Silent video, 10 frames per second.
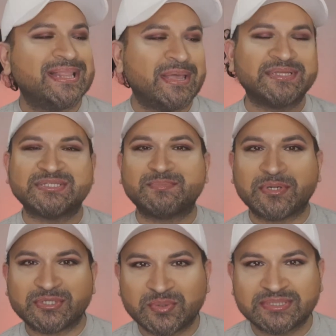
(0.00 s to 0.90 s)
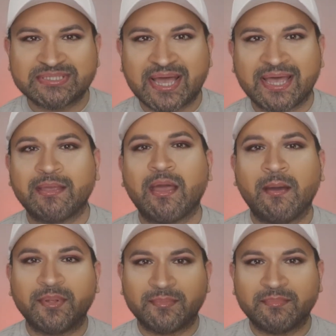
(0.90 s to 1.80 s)
Let me just put it to a side
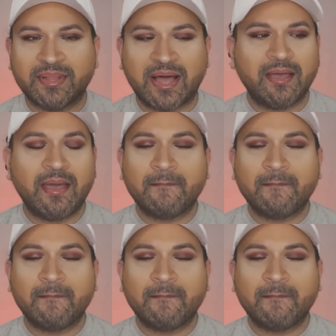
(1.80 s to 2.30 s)
and blah, blah, blah.